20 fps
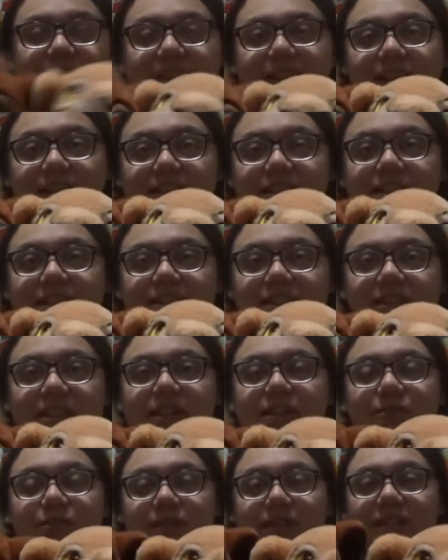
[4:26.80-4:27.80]
that's still
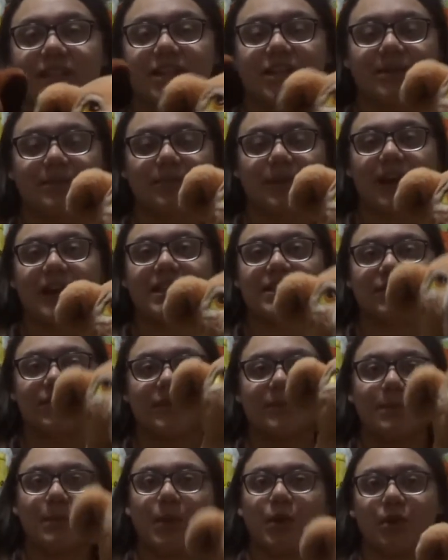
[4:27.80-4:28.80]
a really good price for
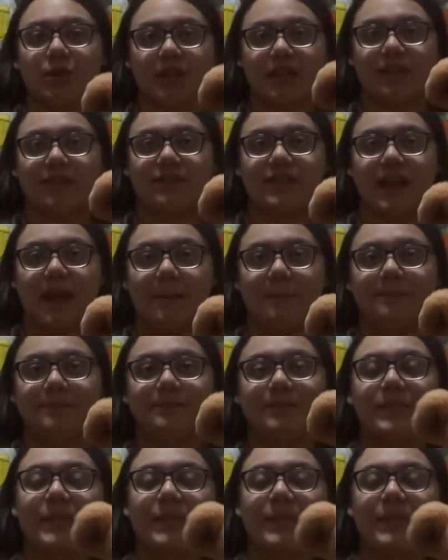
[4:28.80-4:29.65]
both of them.